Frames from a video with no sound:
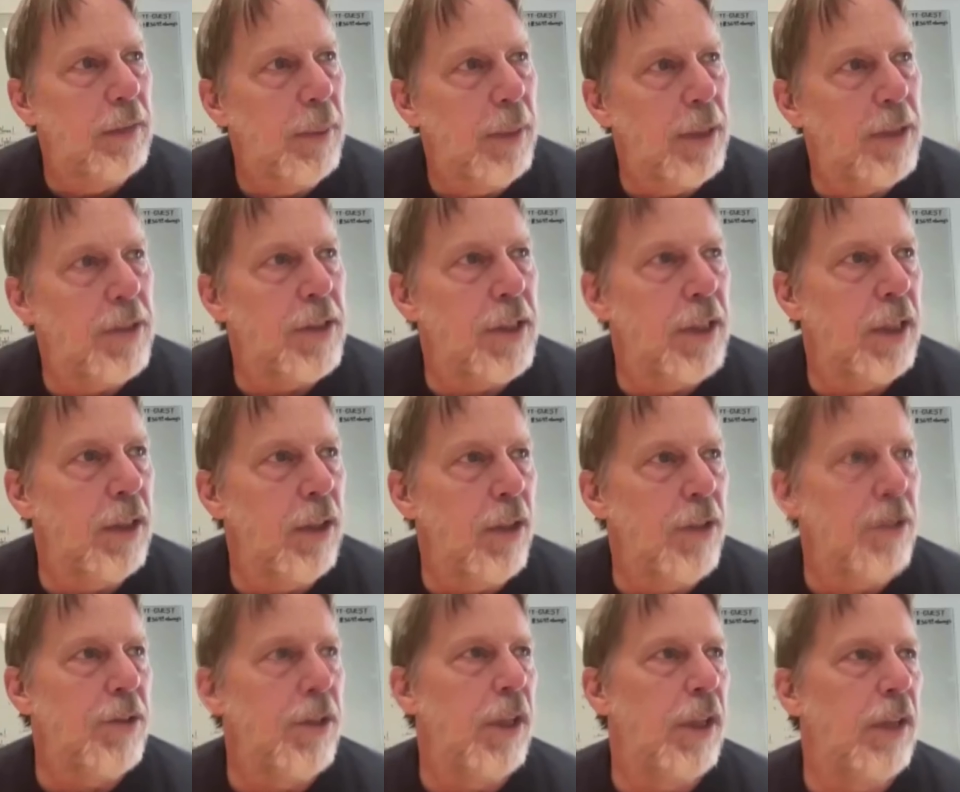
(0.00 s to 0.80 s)
Penn State
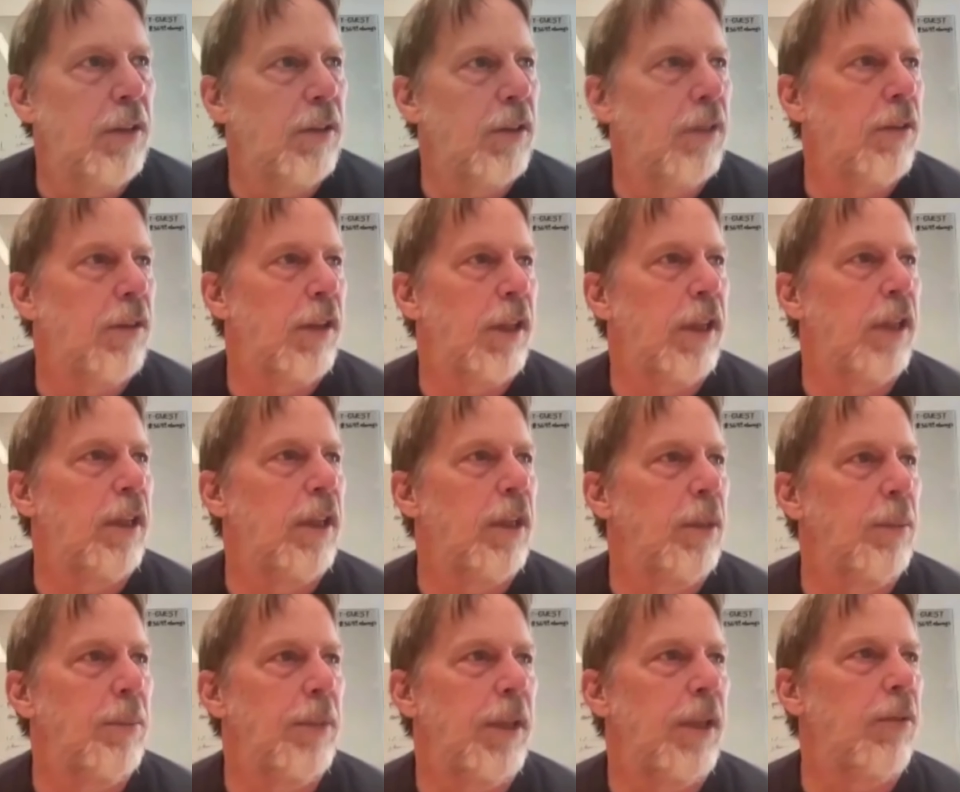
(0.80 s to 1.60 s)
also had a
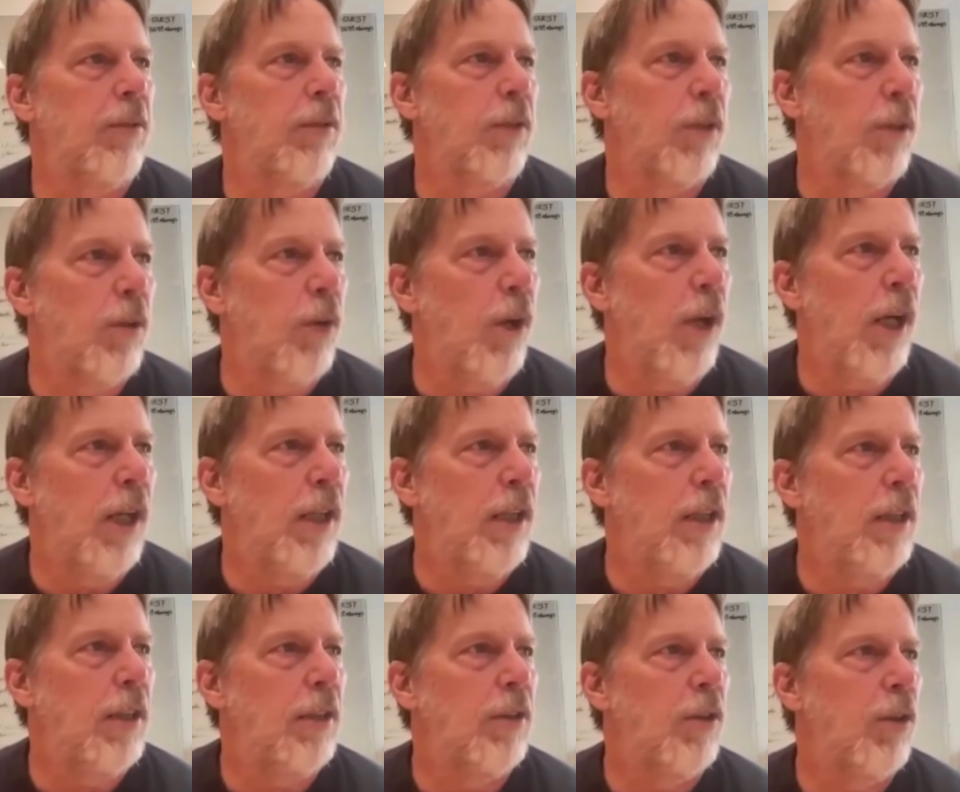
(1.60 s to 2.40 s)
curriculum that
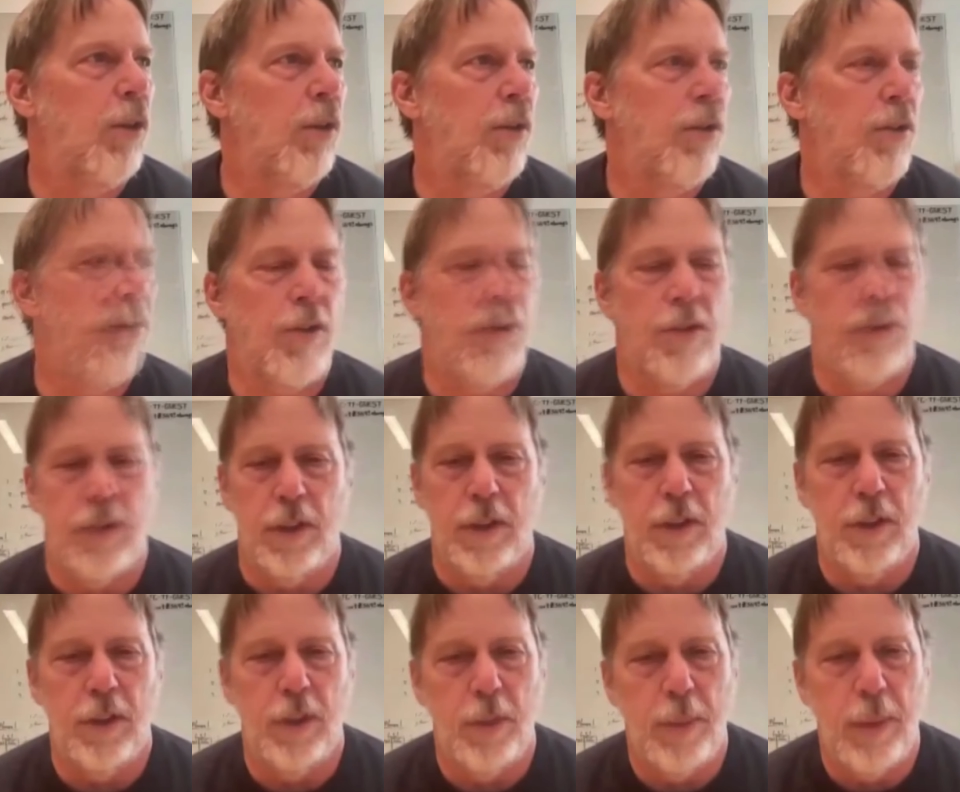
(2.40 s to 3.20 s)
required courses
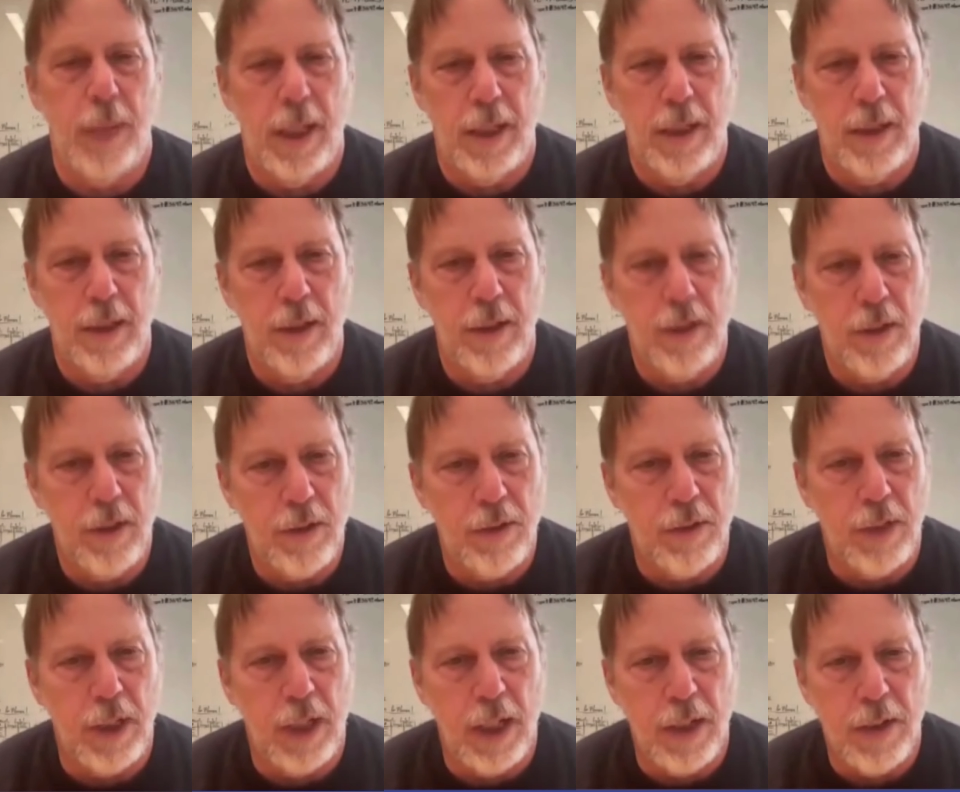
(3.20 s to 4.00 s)
in humanities,
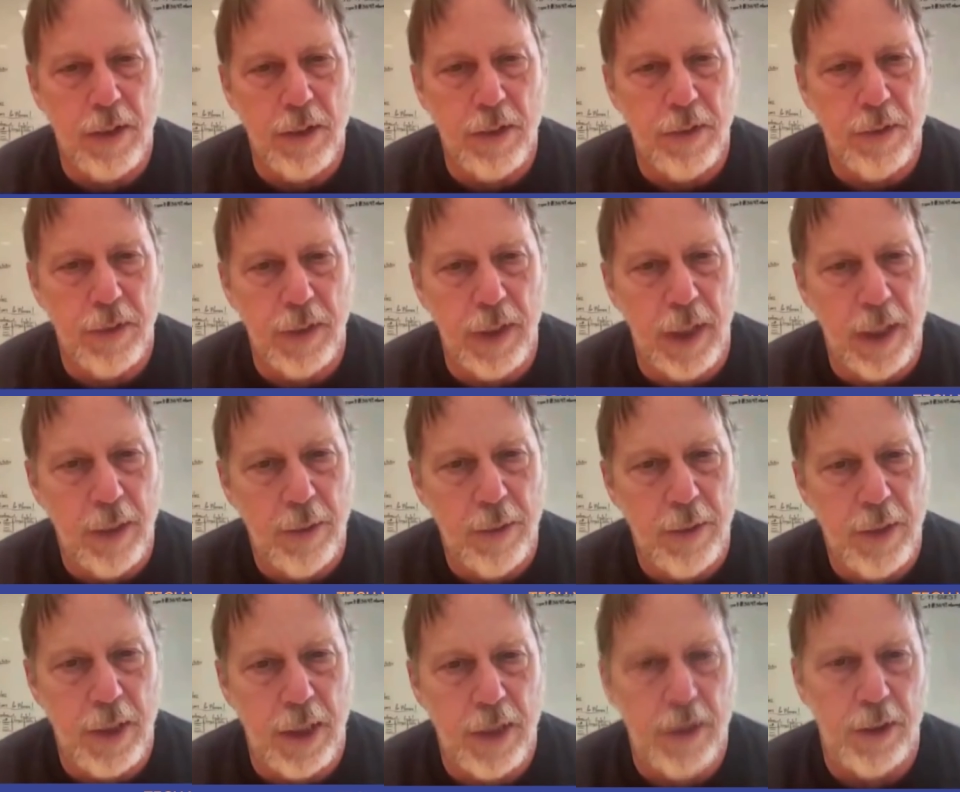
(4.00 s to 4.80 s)
philosophy. I
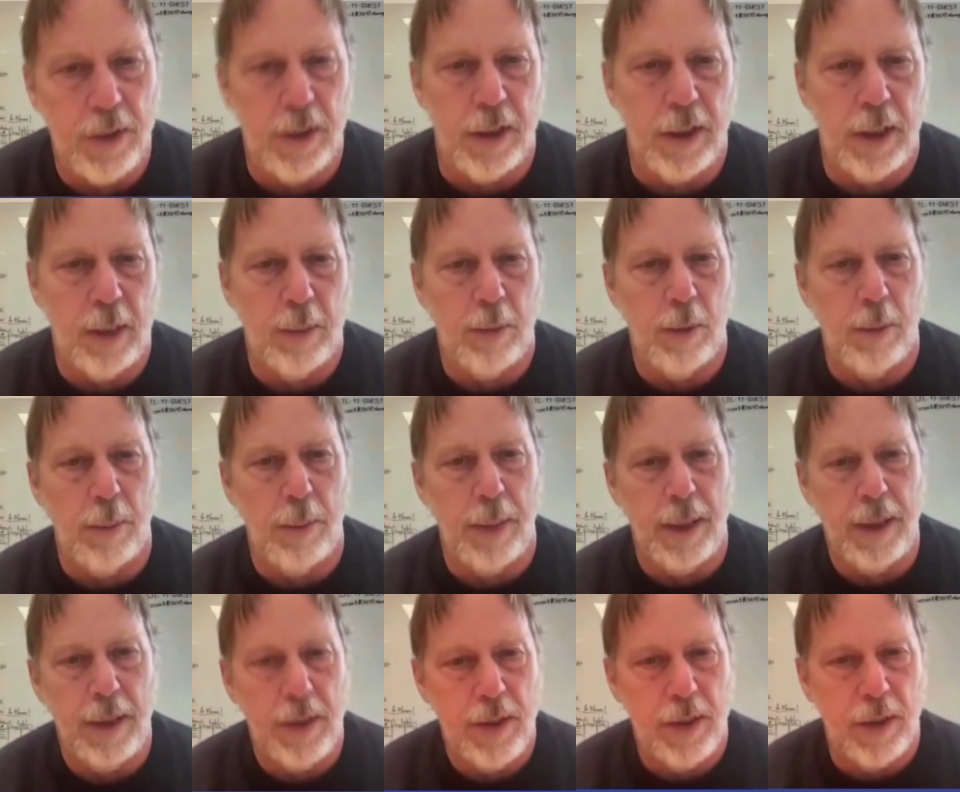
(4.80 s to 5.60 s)
was actually a double
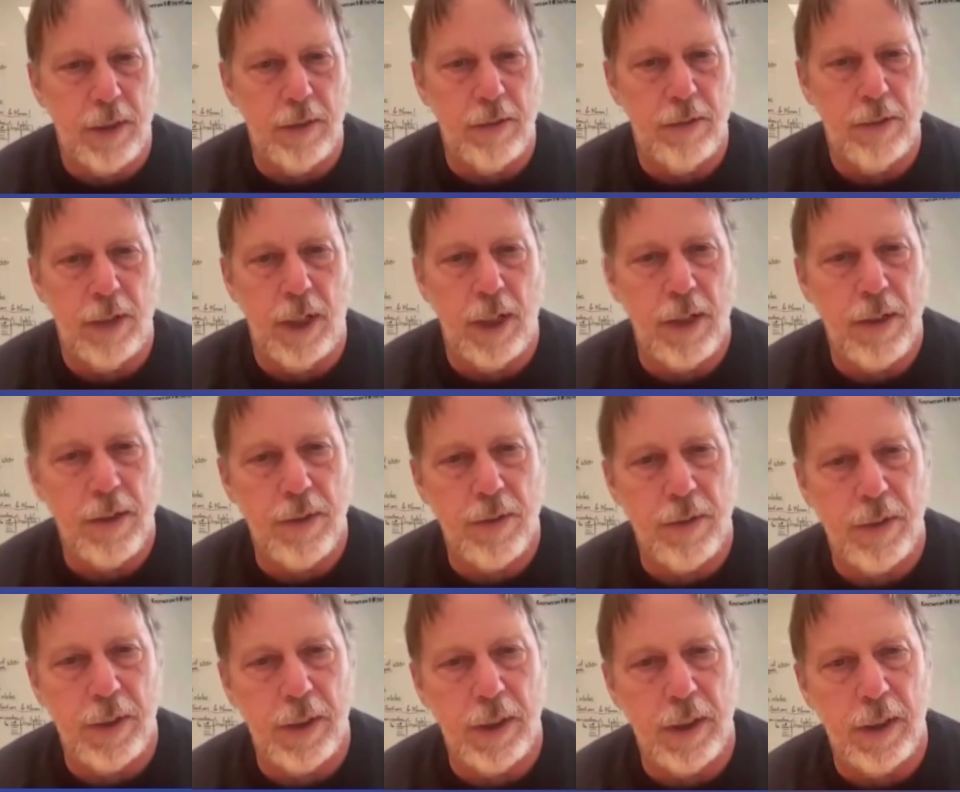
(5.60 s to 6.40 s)
major in
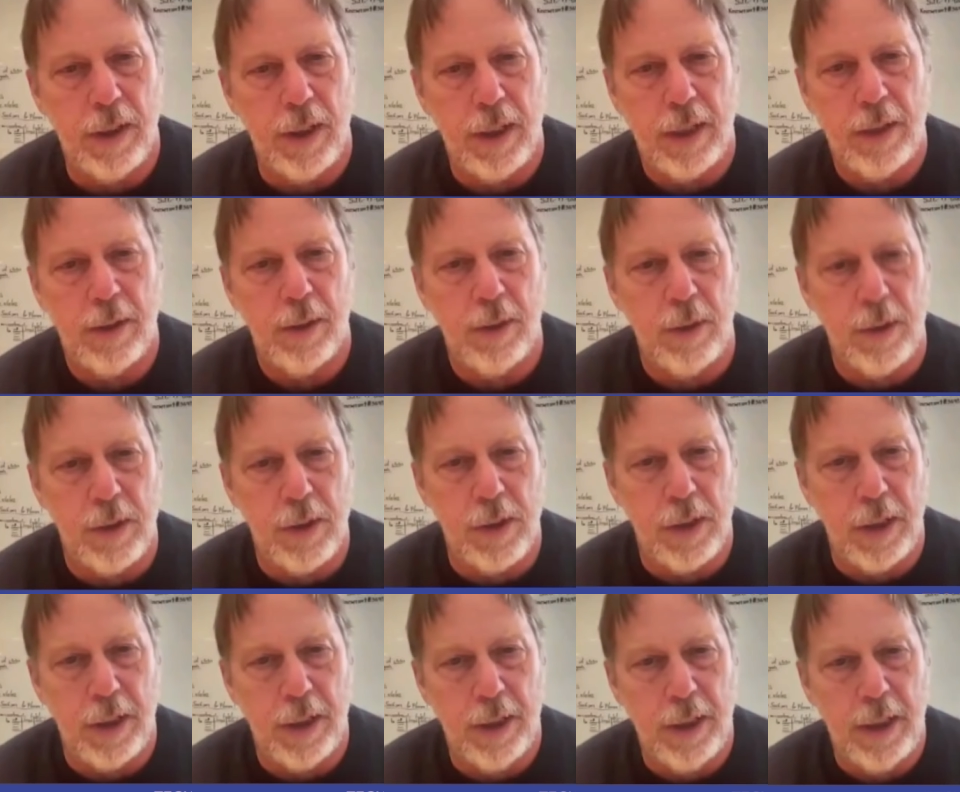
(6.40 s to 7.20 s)
philosophy and electrical
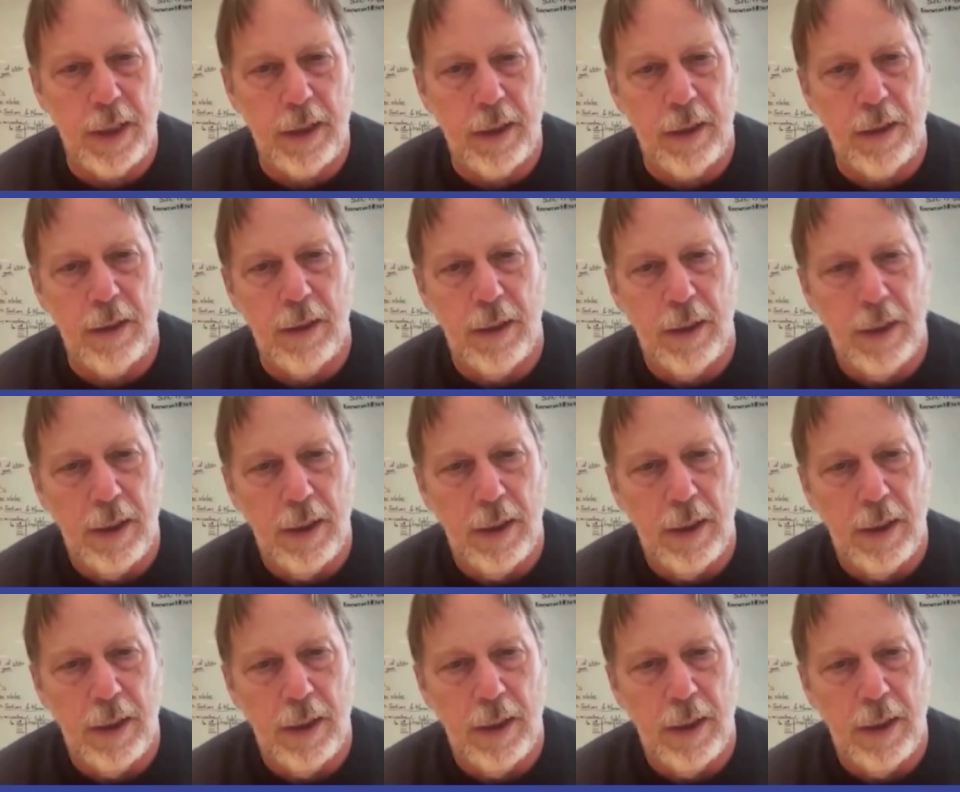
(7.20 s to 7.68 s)
engineering.